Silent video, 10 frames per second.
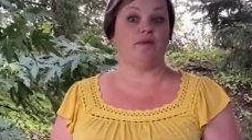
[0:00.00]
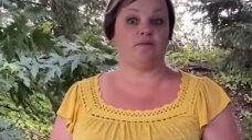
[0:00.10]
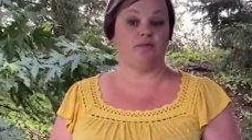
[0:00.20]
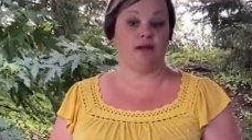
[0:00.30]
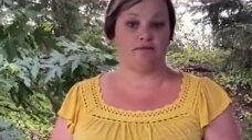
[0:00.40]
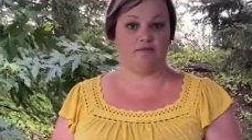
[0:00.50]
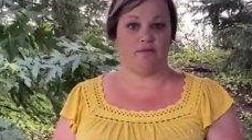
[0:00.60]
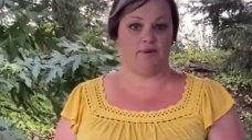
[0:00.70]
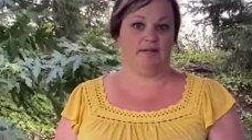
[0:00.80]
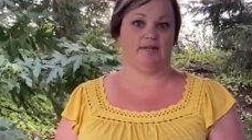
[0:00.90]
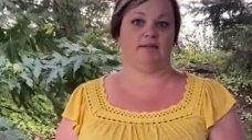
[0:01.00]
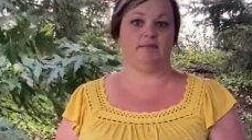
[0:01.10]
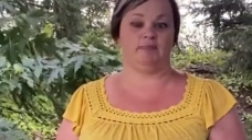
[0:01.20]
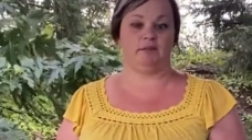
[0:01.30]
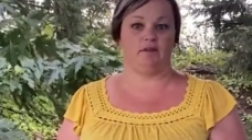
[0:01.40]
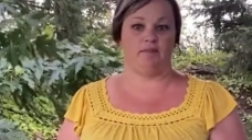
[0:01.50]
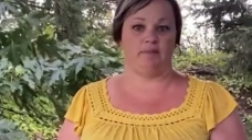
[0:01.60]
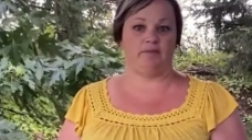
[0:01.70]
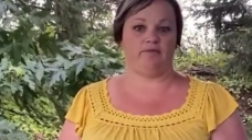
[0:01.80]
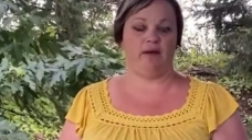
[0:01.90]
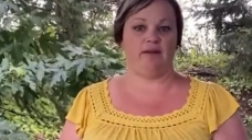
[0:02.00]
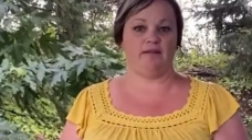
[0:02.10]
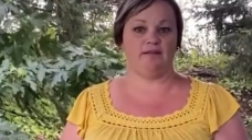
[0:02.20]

outside for recess with all of my friends.